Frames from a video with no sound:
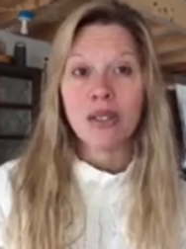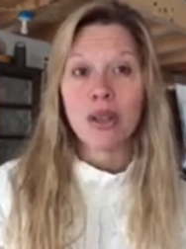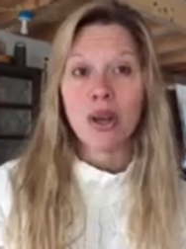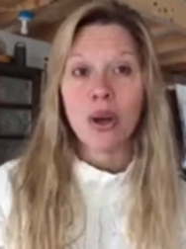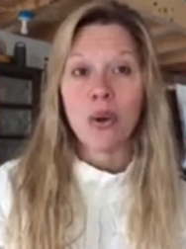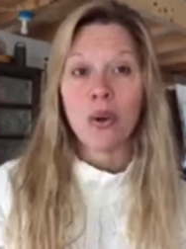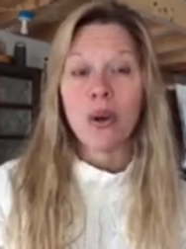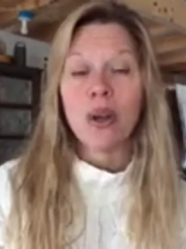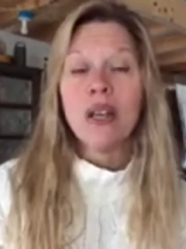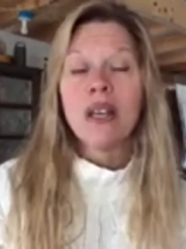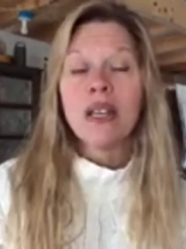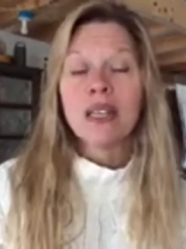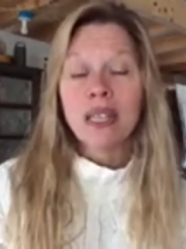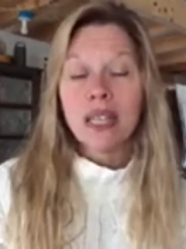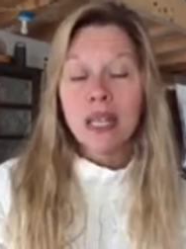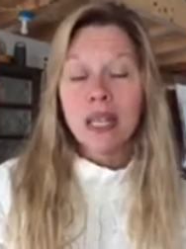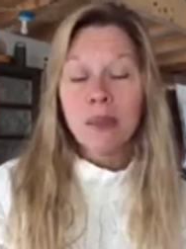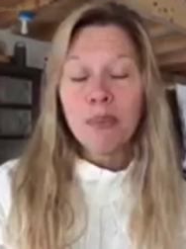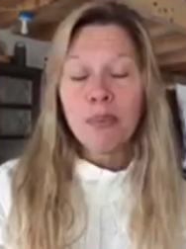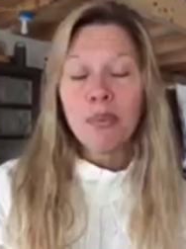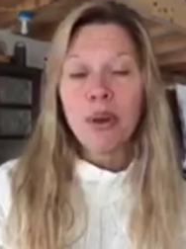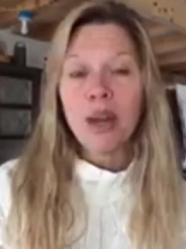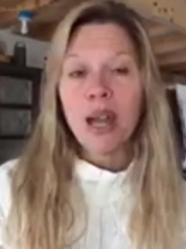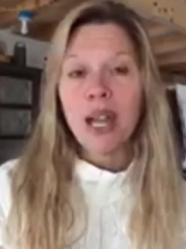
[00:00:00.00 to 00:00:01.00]
So
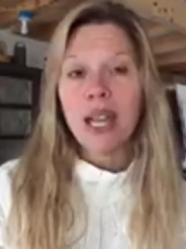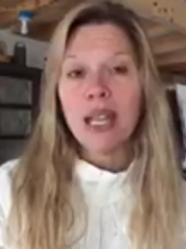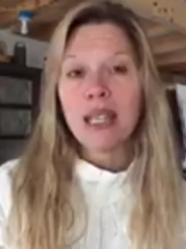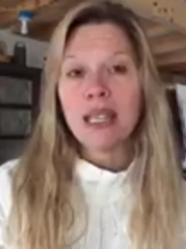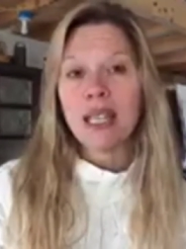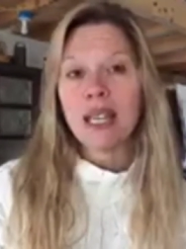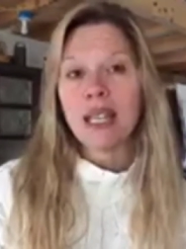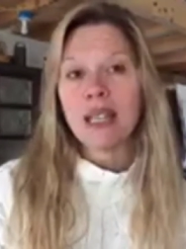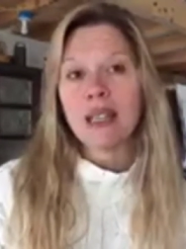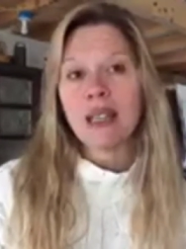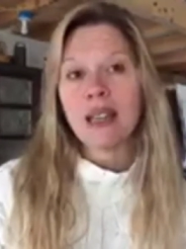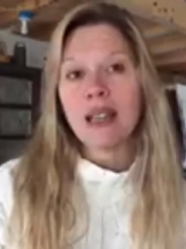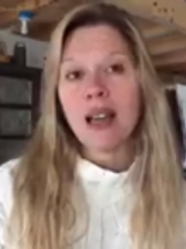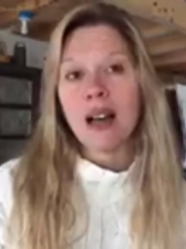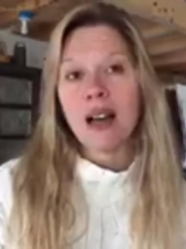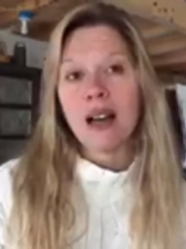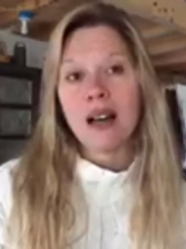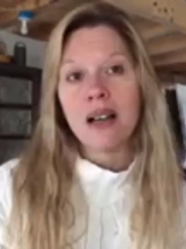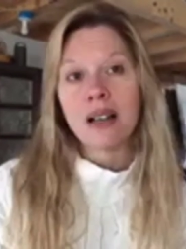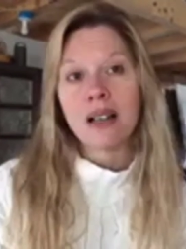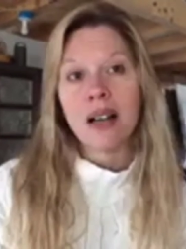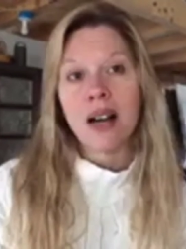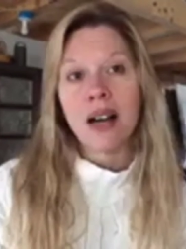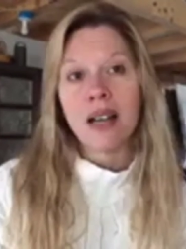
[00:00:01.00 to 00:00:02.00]
keep praying that
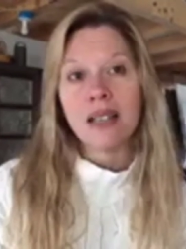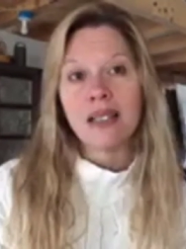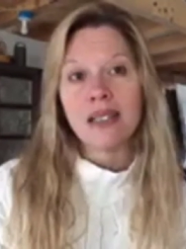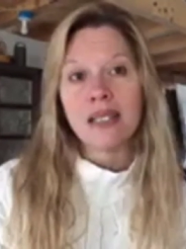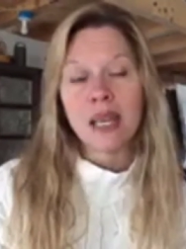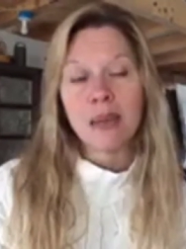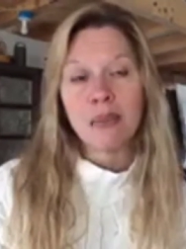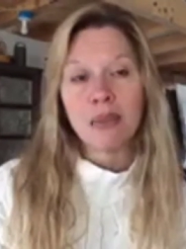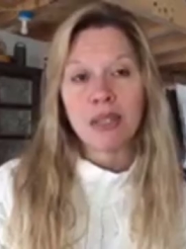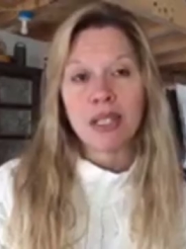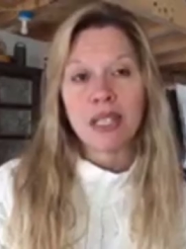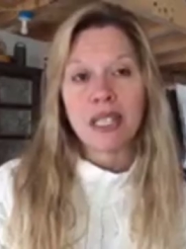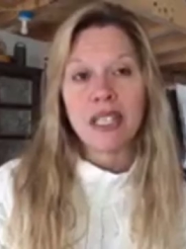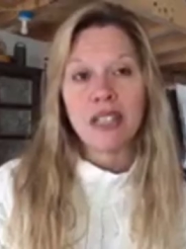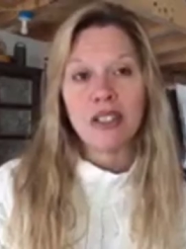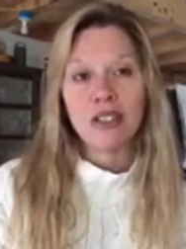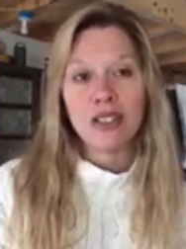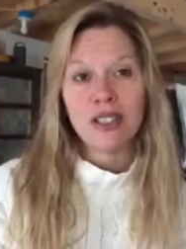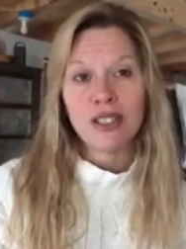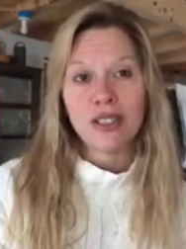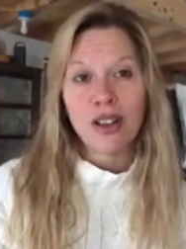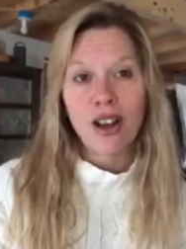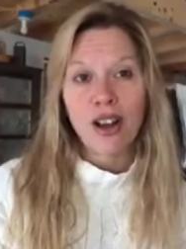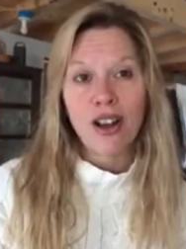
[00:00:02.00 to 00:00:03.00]
uh, God is able to
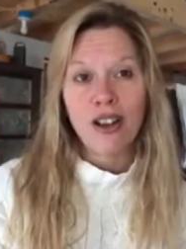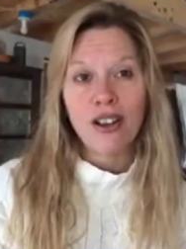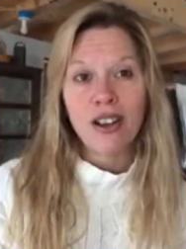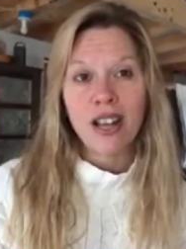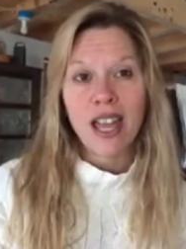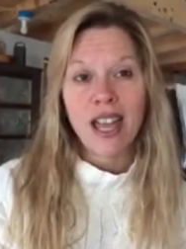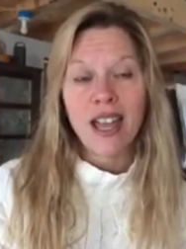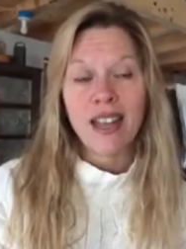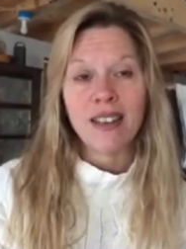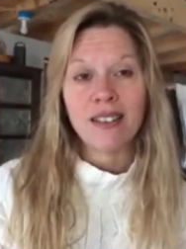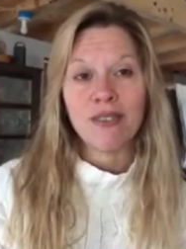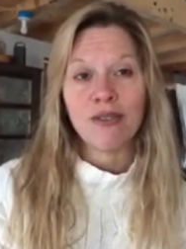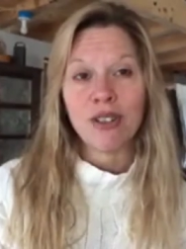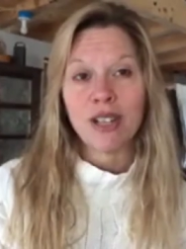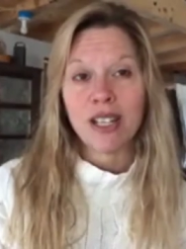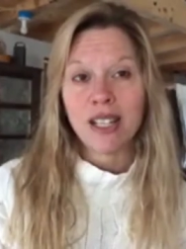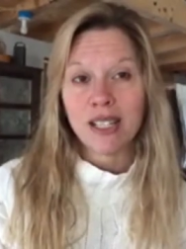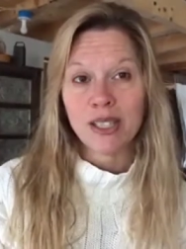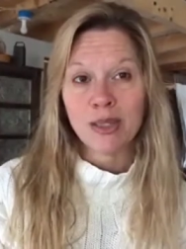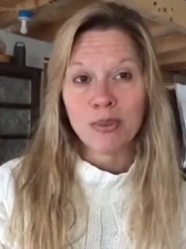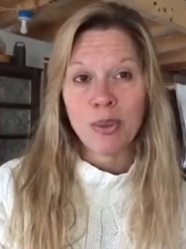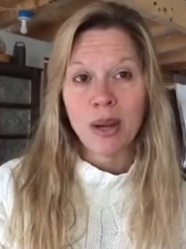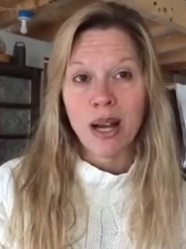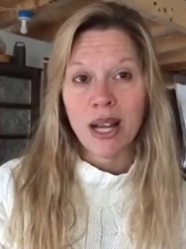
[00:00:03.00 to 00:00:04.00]
heal his heart and
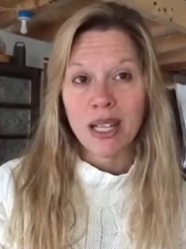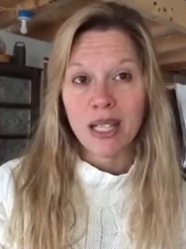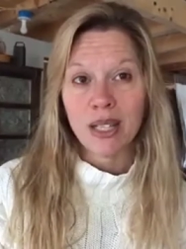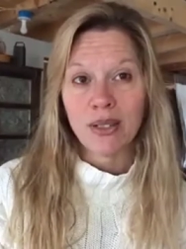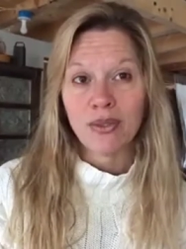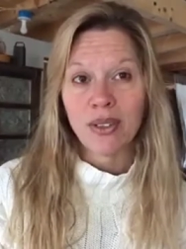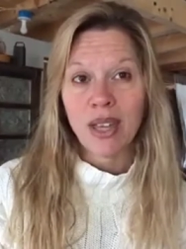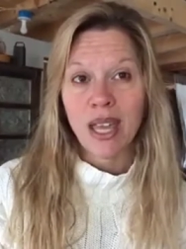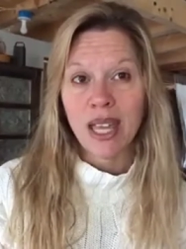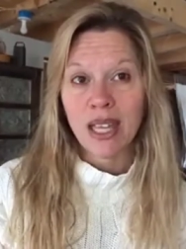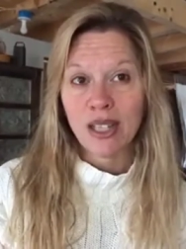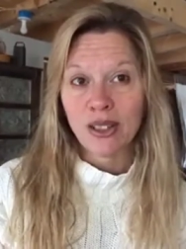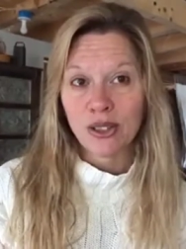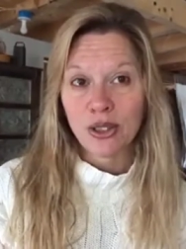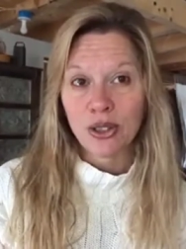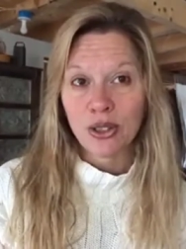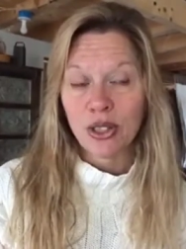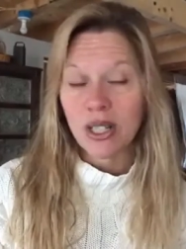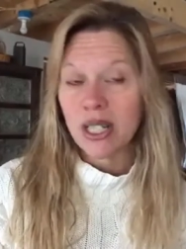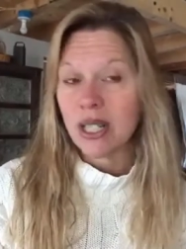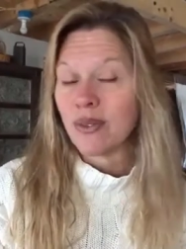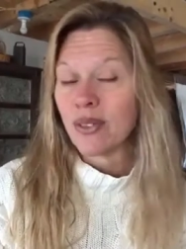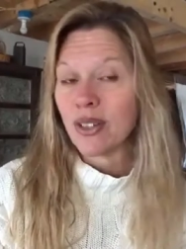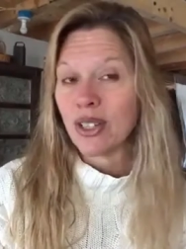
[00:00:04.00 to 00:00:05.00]
rid his body of
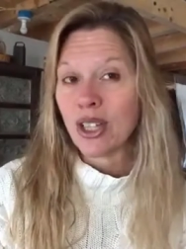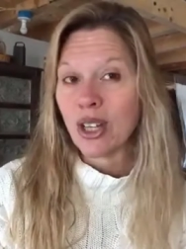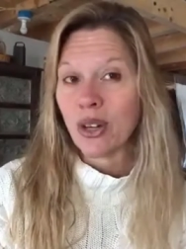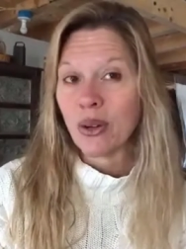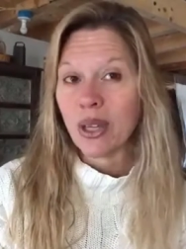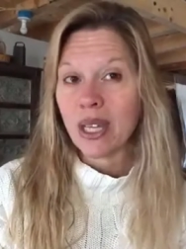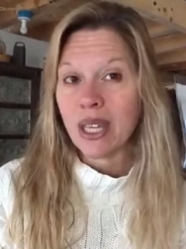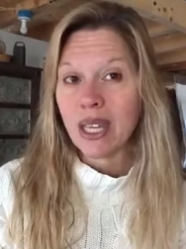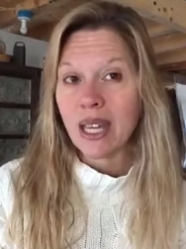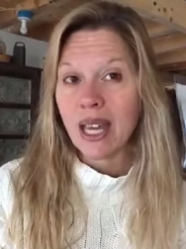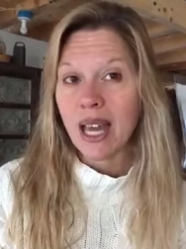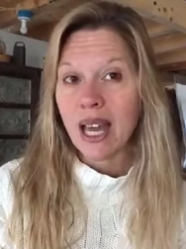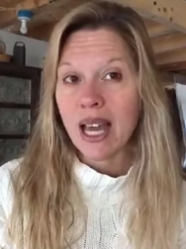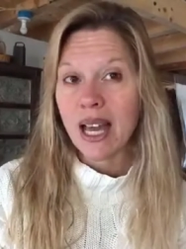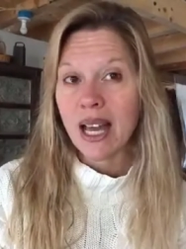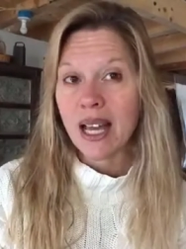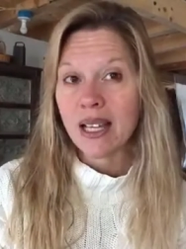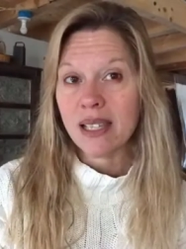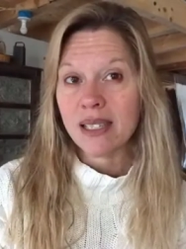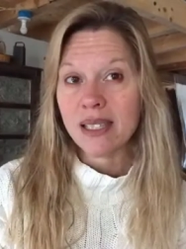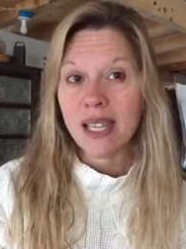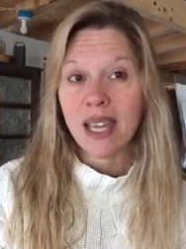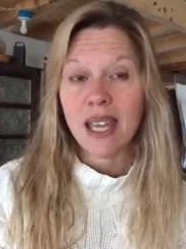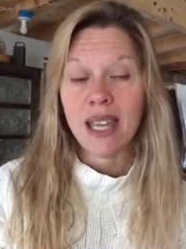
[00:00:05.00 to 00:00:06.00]
cancer, even though he
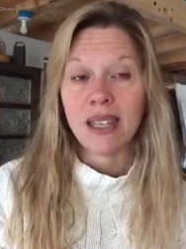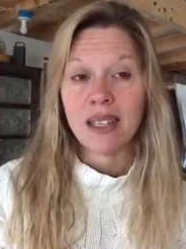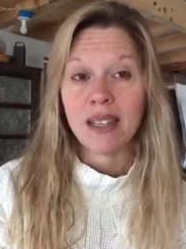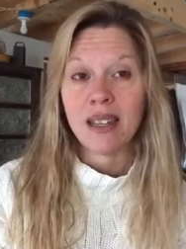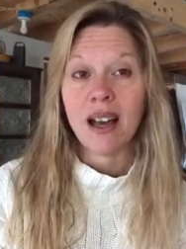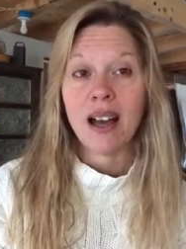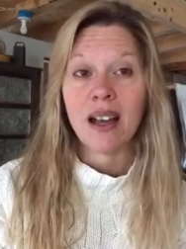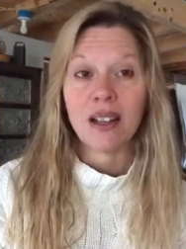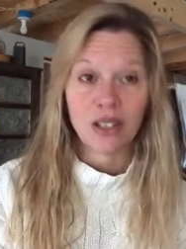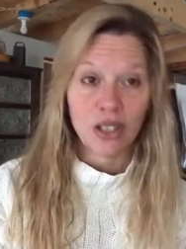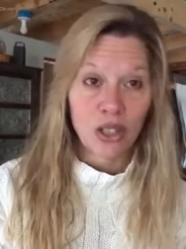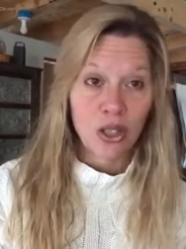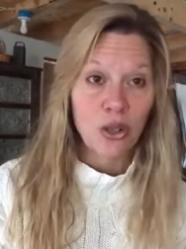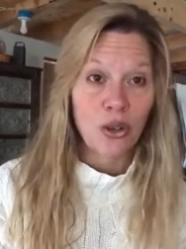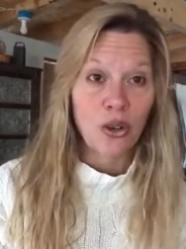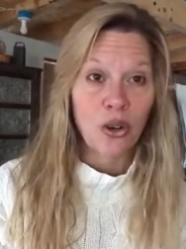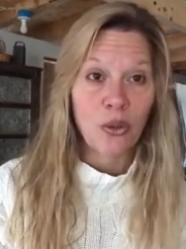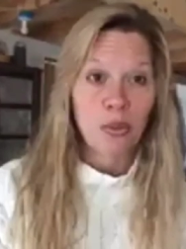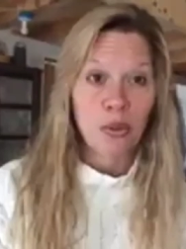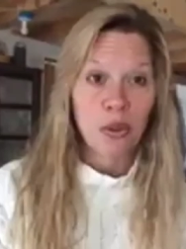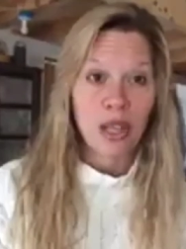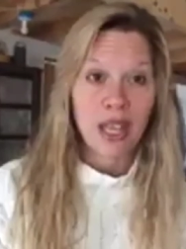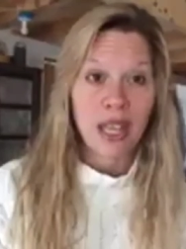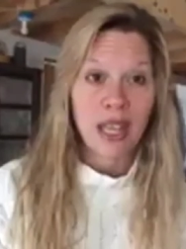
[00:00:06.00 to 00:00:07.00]
has a
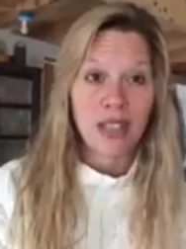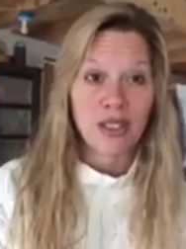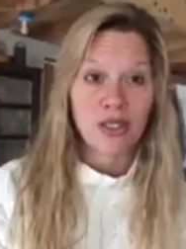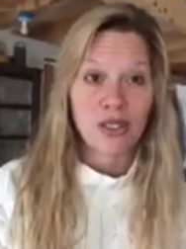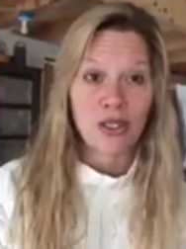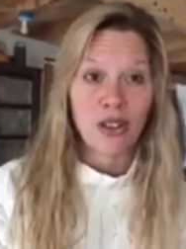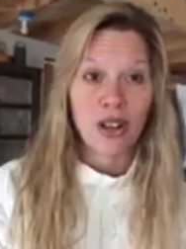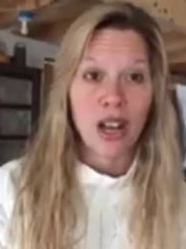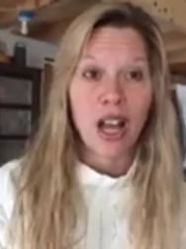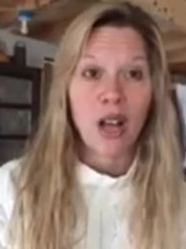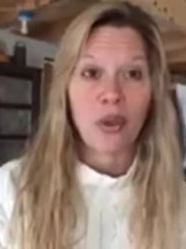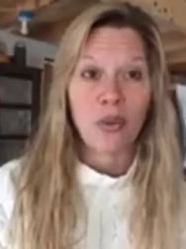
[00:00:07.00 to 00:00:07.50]
non-curable cancer.